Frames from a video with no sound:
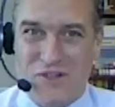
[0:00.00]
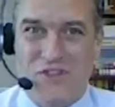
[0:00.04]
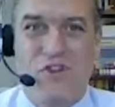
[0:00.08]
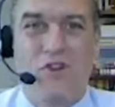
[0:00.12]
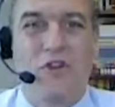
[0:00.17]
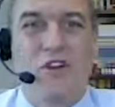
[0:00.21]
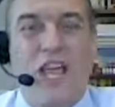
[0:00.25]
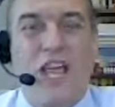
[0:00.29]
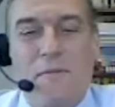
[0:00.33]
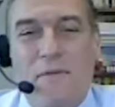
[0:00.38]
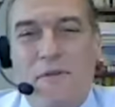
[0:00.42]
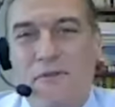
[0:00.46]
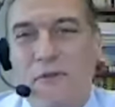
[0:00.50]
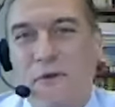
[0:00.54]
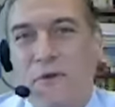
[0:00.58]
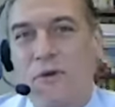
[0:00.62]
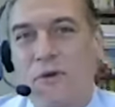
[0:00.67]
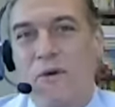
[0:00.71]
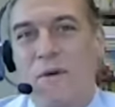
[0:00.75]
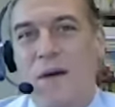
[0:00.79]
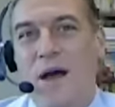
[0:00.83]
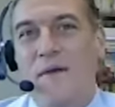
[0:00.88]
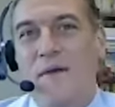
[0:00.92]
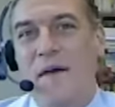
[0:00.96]
joking before
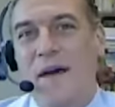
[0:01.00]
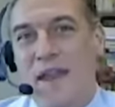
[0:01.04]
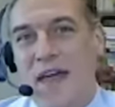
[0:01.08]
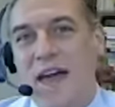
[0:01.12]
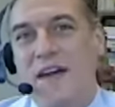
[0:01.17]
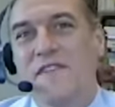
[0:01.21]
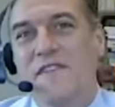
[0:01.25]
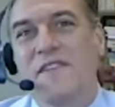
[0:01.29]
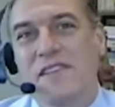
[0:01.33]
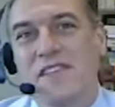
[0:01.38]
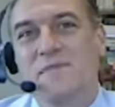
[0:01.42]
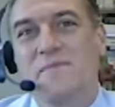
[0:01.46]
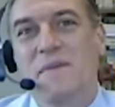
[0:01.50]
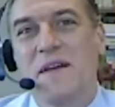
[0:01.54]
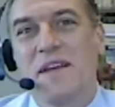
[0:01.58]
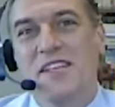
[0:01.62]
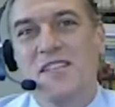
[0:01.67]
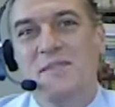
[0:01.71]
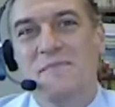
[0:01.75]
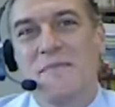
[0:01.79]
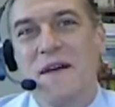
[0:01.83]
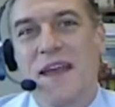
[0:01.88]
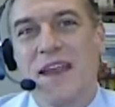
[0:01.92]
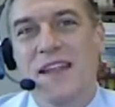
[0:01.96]
around that evidence-based
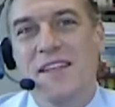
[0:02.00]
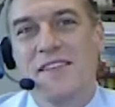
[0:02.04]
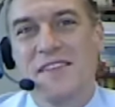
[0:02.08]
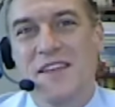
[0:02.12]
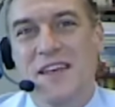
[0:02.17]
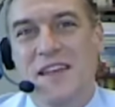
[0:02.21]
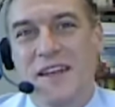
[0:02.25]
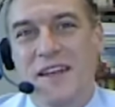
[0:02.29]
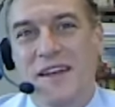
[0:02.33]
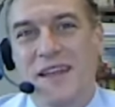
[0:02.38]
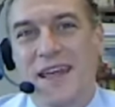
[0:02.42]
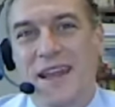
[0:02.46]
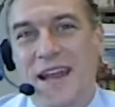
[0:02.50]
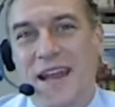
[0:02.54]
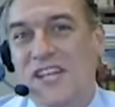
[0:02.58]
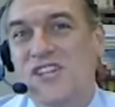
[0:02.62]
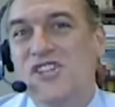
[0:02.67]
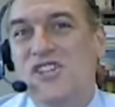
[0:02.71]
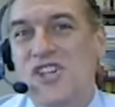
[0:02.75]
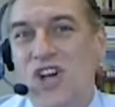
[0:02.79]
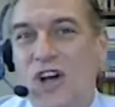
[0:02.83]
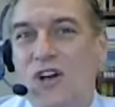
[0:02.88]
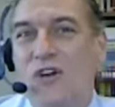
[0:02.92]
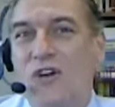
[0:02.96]
medicine, and I
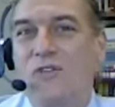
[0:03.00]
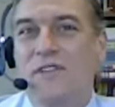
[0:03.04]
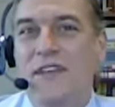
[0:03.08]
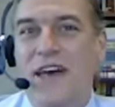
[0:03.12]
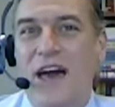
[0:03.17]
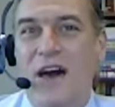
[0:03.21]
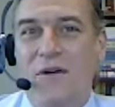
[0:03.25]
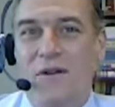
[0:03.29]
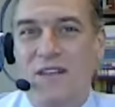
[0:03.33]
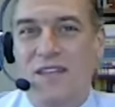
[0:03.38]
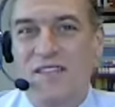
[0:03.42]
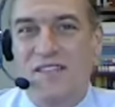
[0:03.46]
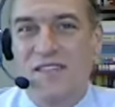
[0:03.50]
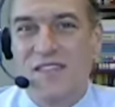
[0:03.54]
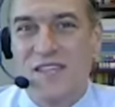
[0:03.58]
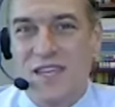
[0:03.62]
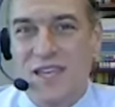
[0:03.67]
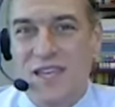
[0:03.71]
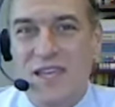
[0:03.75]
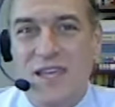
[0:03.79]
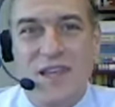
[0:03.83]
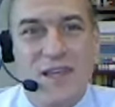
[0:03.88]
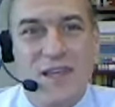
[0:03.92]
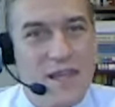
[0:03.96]
chuckle now to
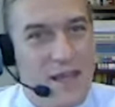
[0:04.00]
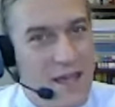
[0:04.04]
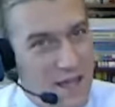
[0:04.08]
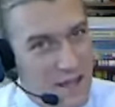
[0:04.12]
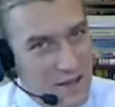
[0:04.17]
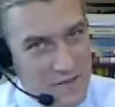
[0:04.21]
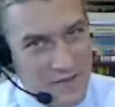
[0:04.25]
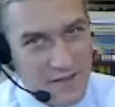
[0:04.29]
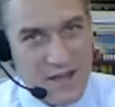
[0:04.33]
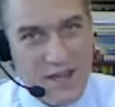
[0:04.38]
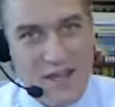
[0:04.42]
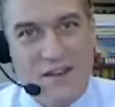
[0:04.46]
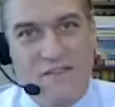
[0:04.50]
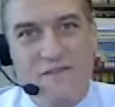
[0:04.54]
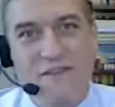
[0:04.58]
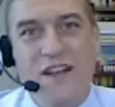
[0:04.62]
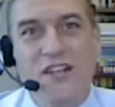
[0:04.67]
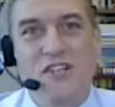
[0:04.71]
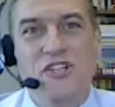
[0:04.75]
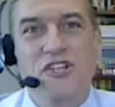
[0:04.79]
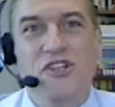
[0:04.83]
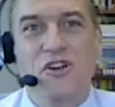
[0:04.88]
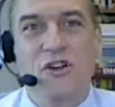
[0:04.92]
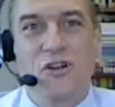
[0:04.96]
see the
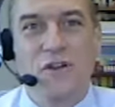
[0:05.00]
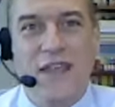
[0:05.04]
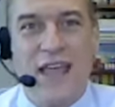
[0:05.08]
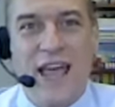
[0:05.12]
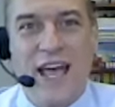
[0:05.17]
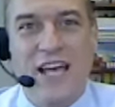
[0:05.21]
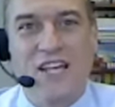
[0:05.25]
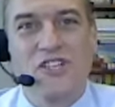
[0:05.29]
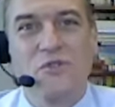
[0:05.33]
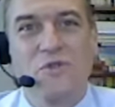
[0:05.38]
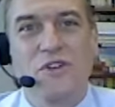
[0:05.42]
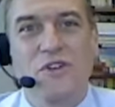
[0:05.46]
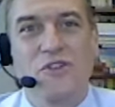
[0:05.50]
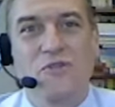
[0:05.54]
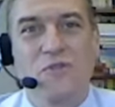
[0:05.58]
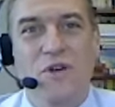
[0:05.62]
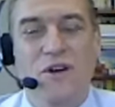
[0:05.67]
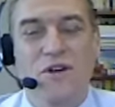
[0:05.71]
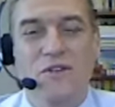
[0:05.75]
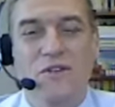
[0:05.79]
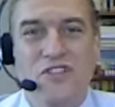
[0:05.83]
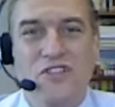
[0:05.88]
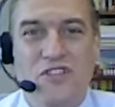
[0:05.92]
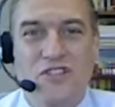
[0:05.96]
conventional
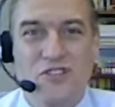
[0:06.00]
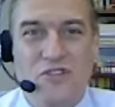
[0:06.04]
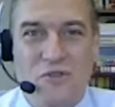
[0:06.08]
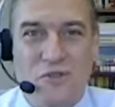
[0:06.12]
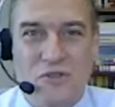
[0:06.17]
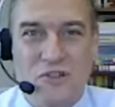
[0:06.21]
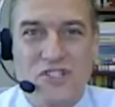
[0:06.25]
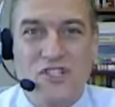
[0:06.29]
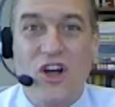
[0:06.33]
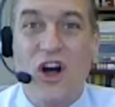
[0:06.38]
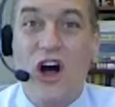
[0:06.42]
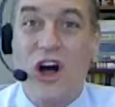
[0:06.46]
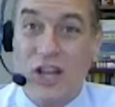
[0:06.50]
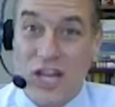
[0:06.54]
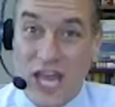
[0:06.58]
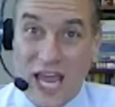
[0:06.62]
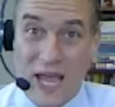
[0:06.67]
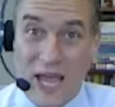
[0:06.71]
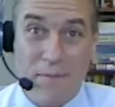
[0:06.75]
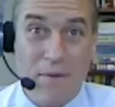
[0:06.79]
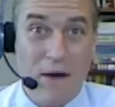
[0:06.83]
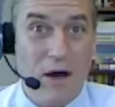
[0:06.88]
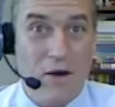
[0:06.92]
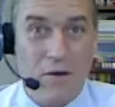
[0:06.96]
gastroenterology journals talking
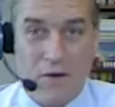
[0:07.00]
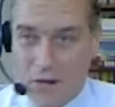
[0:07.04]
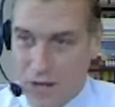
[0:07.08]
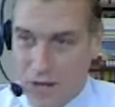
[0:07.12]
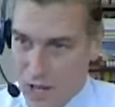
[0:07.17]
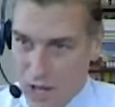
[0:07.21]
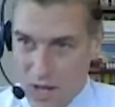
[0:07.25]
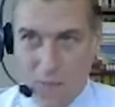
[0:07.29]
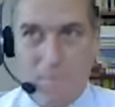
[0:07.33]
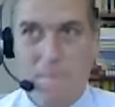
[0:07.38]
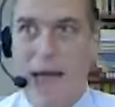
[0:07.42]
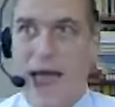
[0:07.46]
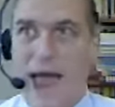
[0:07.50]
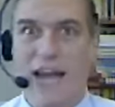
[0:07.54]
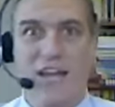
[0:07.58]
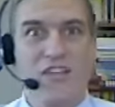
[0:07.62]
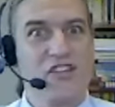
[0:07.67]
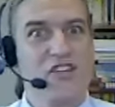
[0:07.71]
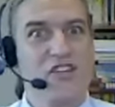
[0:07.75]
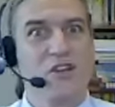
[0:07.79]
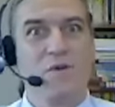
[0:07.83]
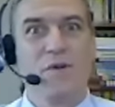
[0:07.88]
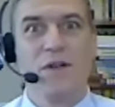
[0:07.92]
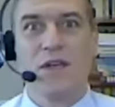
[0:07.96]
about
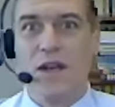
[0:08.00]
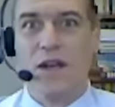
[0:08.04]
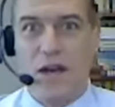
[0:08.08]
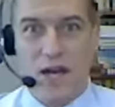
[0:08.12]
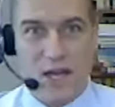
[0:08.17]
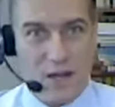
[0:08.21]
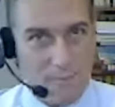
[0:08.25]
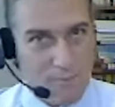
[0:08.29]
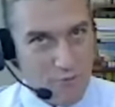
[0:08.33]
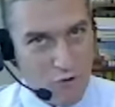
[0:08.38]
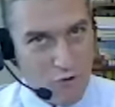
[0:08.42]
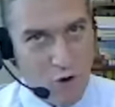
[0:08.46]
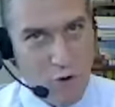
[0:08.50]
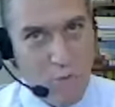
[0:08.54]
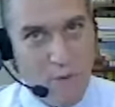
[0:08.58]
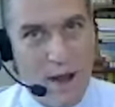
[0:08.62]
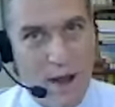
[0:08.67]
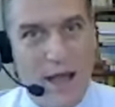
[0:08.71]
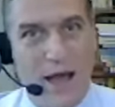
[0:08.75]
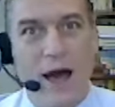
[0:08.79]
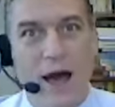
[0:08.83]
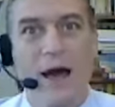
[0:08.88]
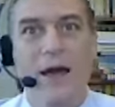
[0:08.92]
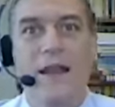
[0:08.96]
bacteria and
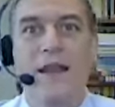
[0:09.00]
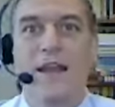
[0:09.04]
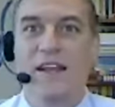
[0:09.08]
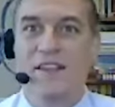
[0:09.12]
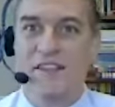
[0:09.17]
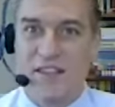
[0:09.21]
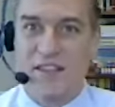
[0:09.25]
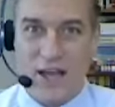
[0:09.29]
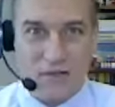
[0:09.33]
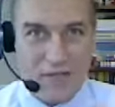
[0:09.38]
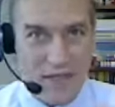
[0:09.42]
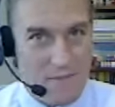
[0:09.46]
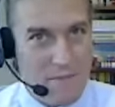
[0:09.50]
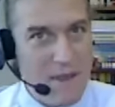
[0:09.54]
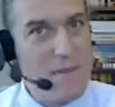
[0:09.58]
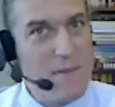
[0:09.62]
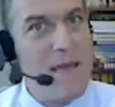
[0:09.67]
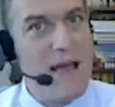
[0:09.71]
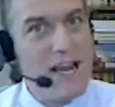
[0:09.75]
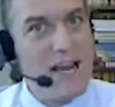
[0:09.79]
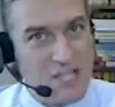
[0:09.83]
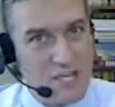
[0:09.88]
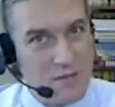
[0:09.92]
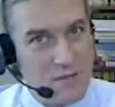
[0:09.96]
probiotics and how they may
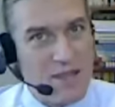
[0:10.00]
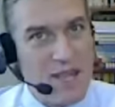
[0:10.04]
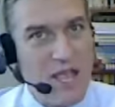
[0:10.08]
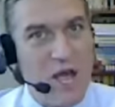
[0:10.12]
actually be